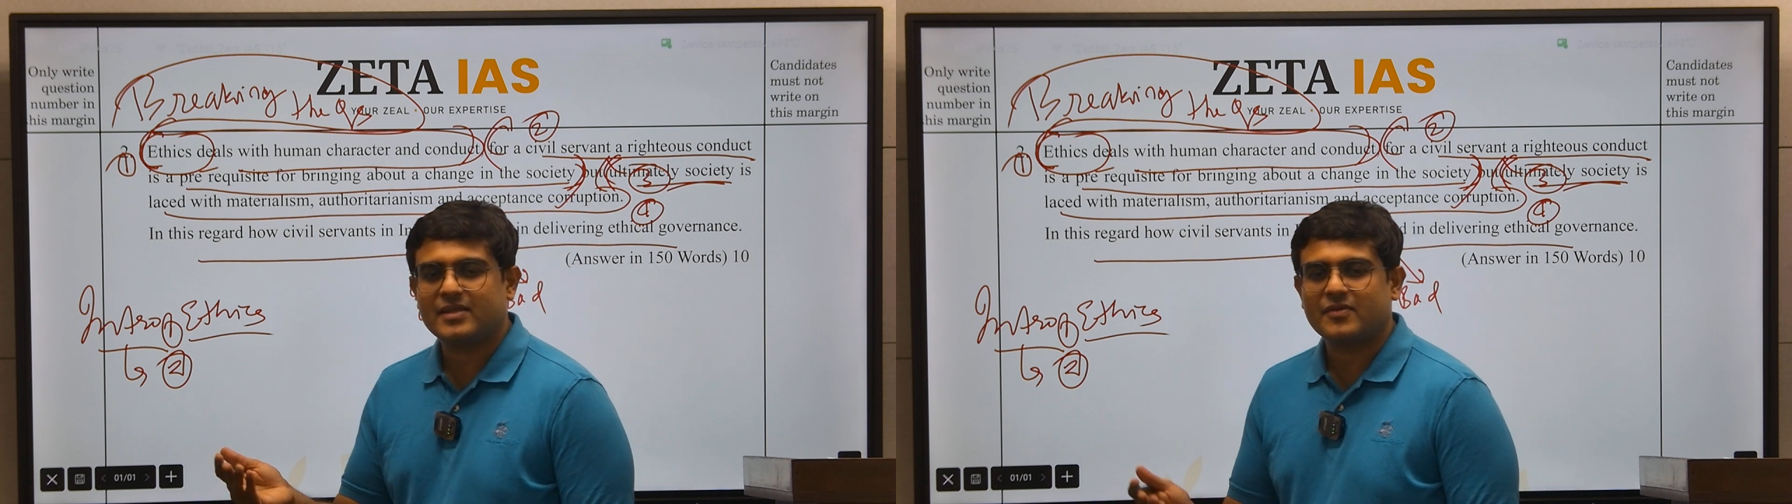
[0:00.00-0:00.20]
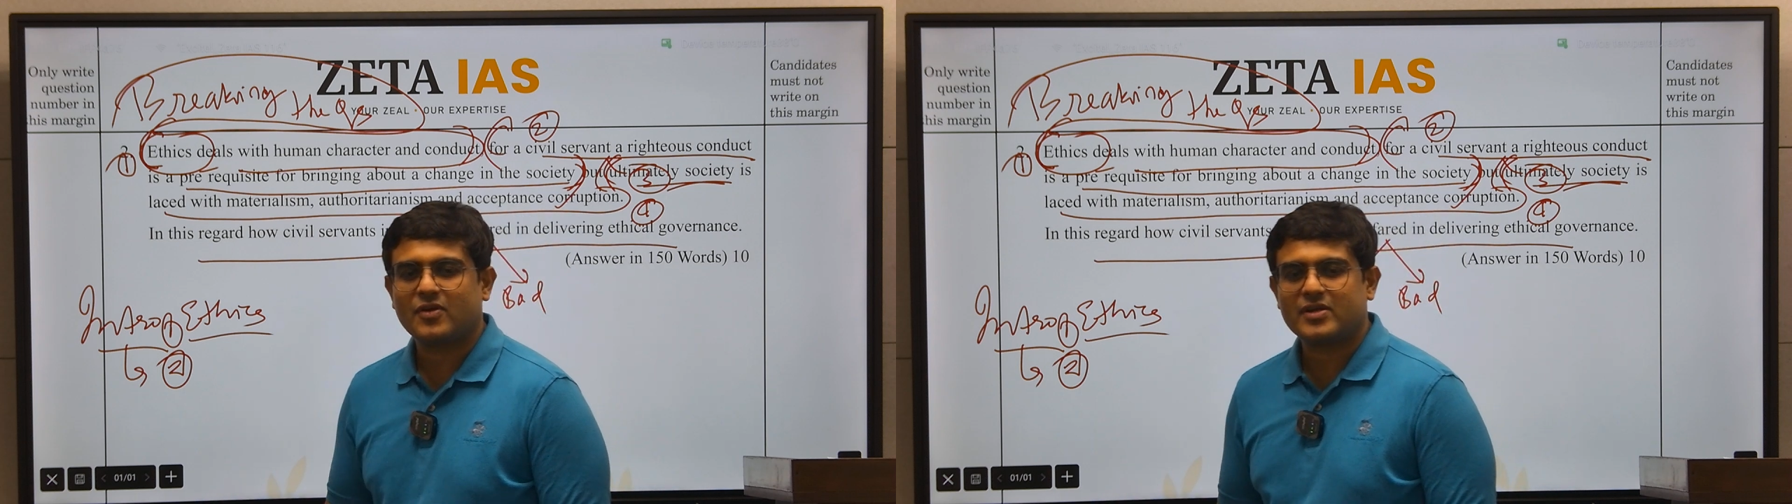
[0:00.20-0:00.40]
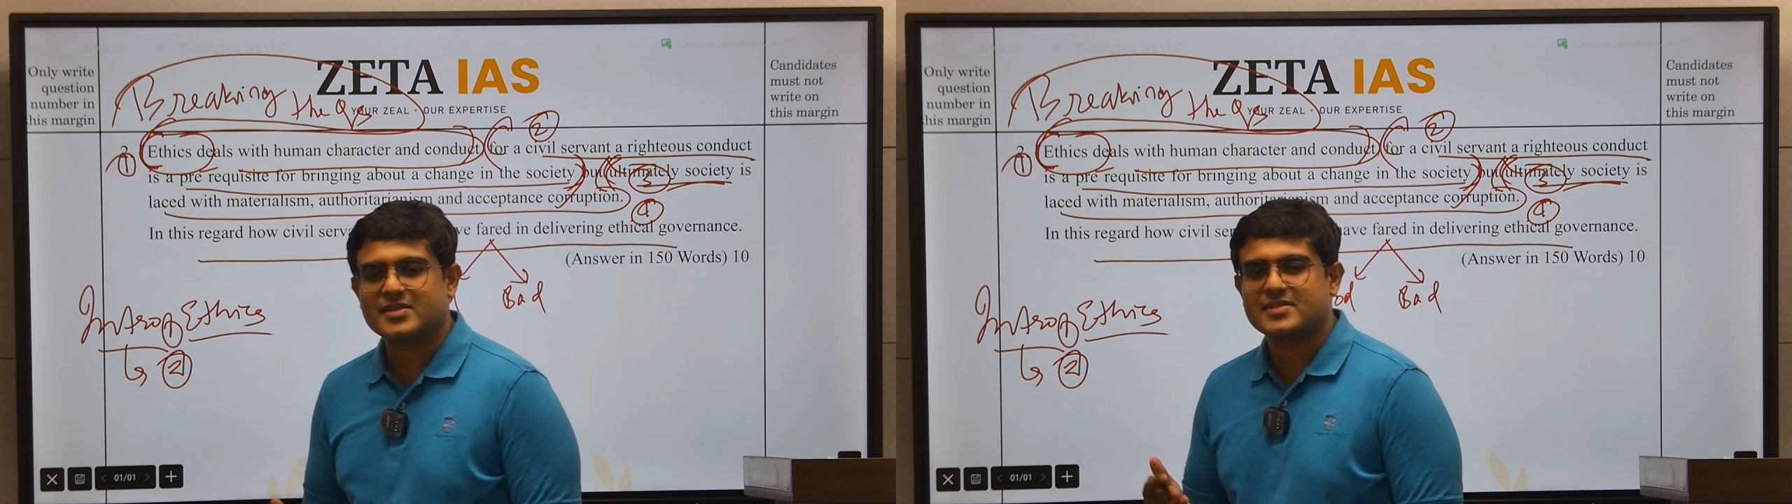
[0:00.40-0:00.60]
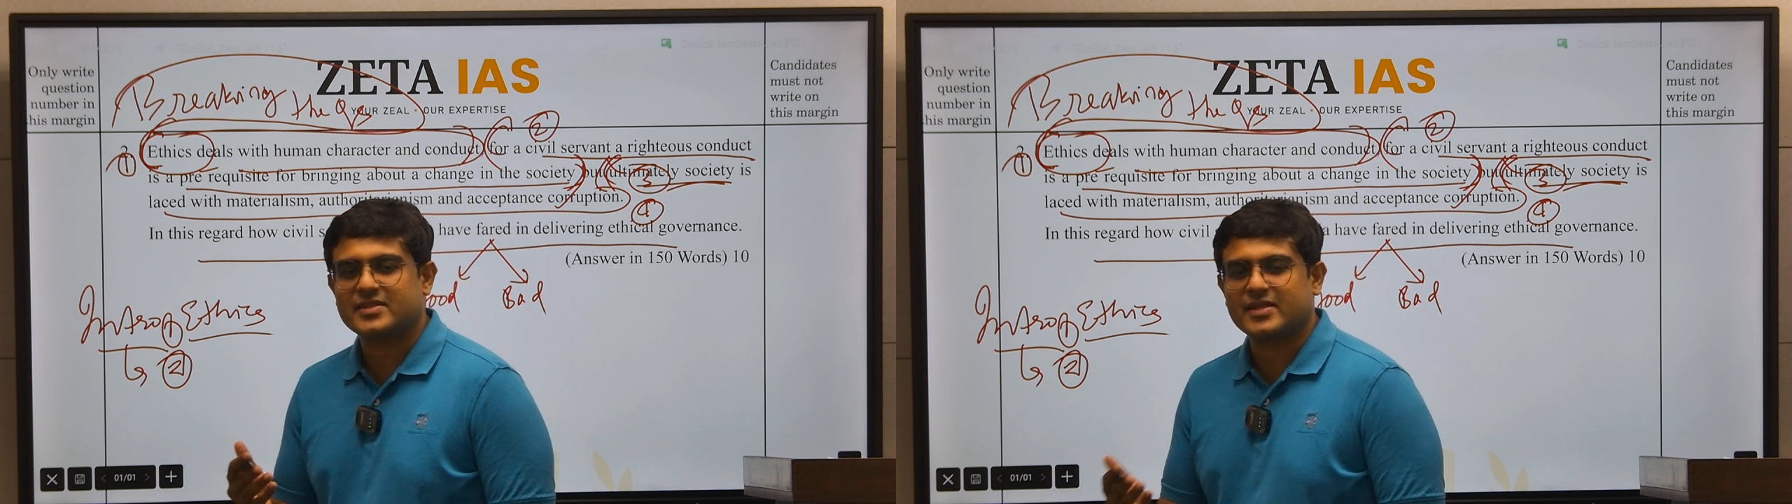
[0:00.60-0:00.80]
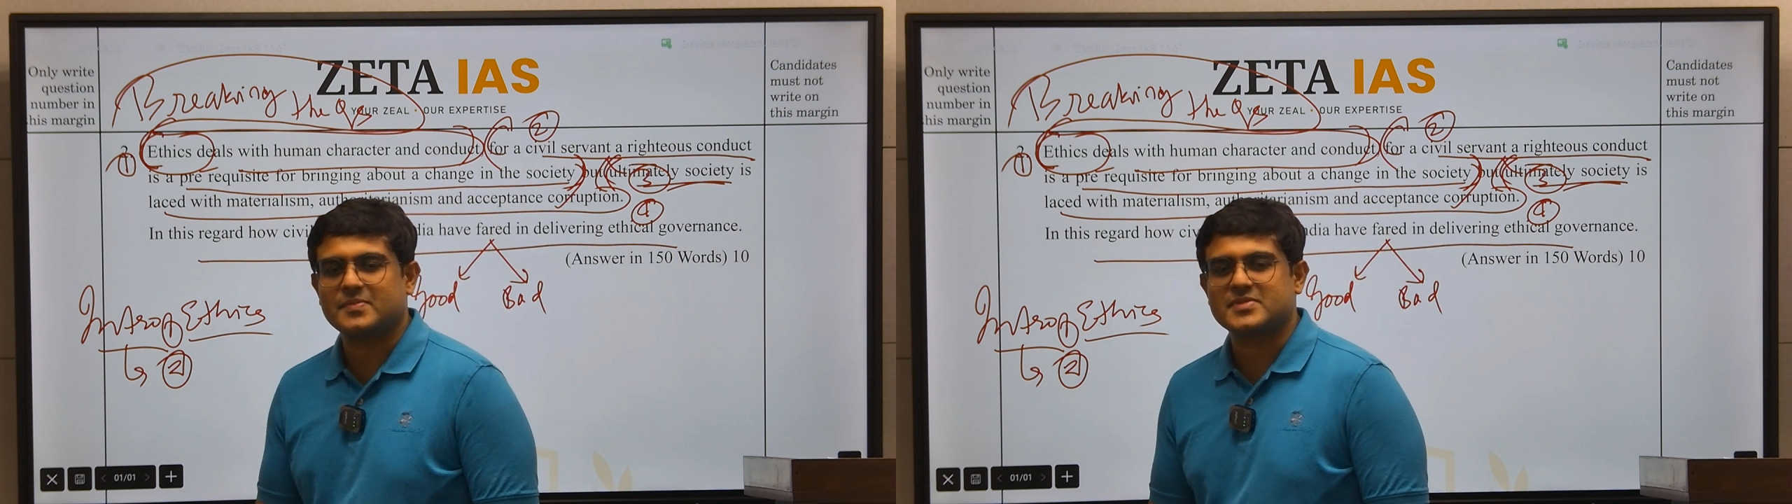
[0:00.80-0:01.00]
What is
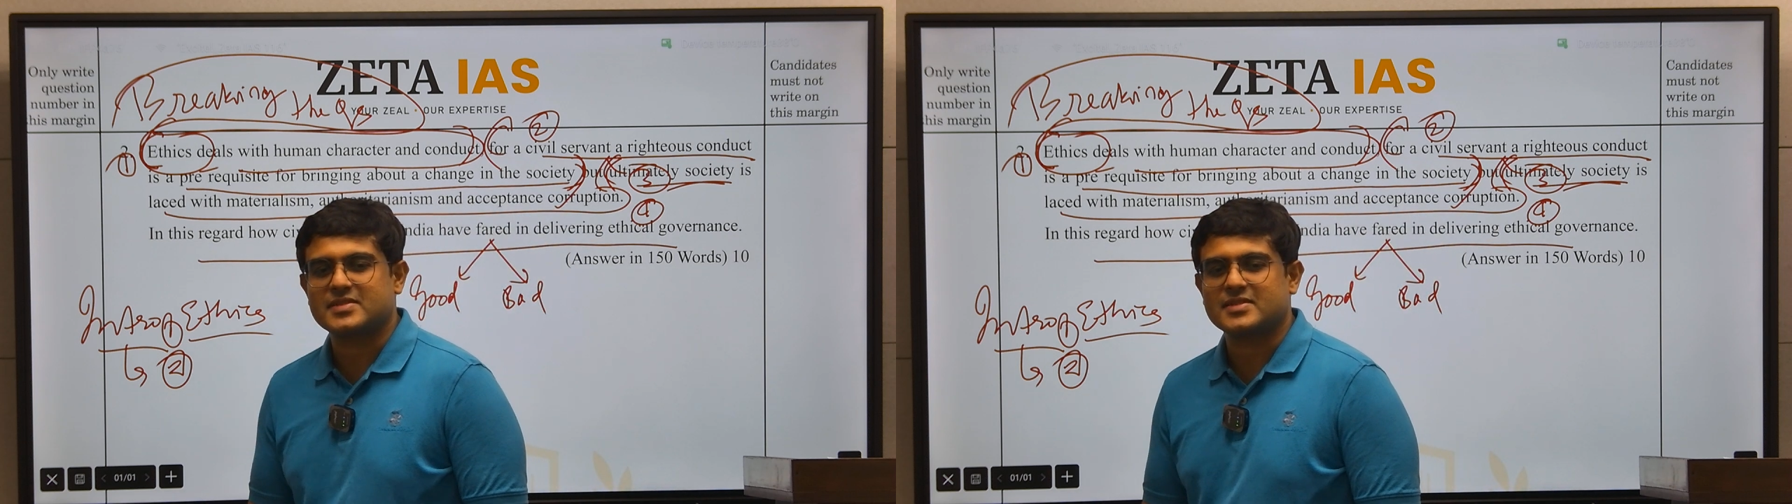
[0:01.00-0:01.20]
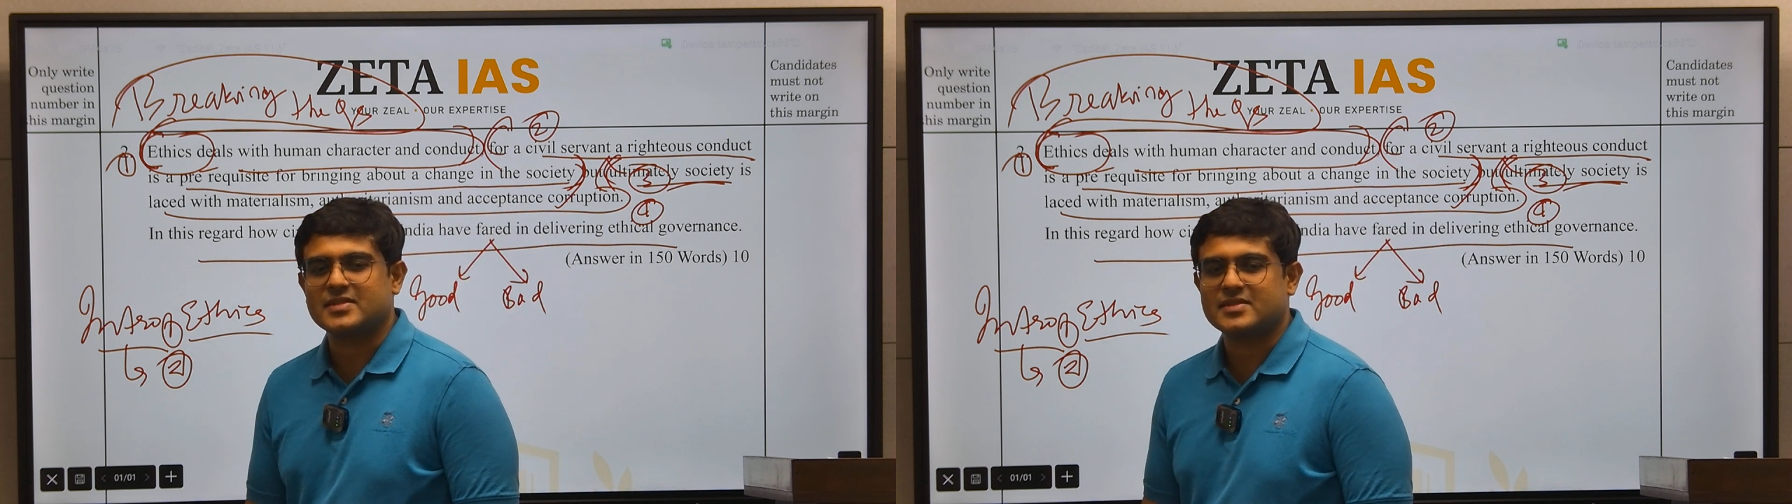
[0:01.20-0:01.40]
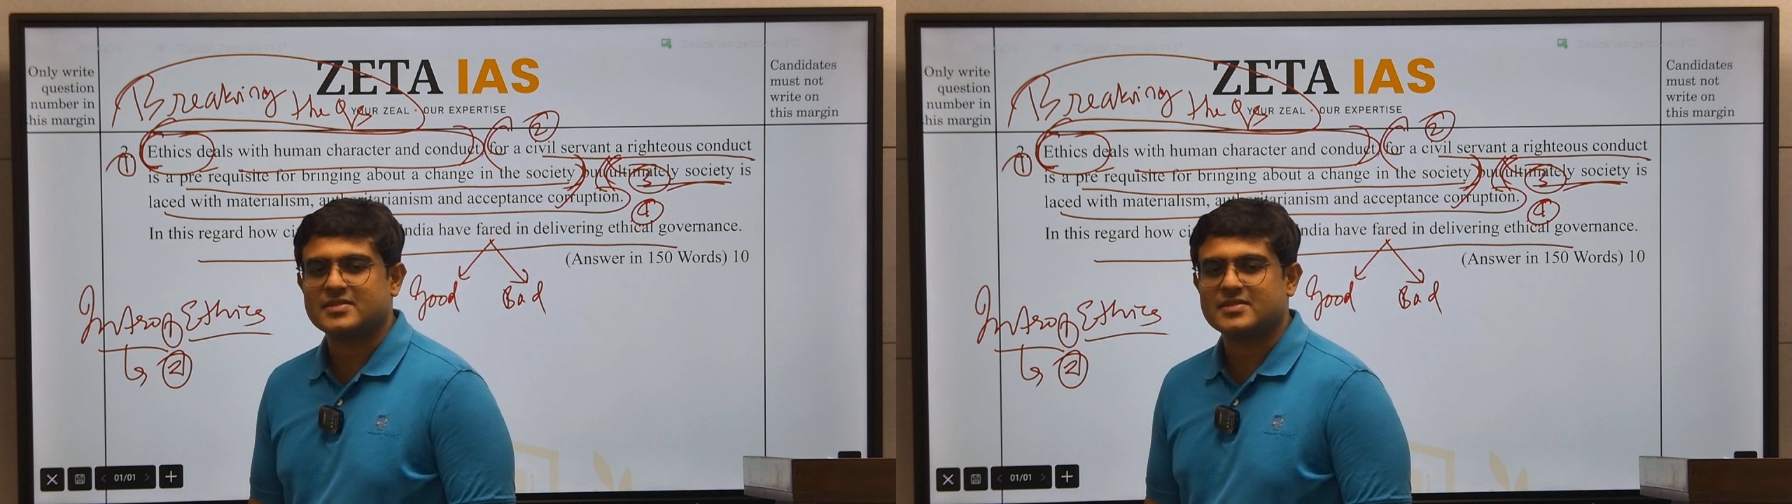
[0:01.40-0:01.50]
CMC?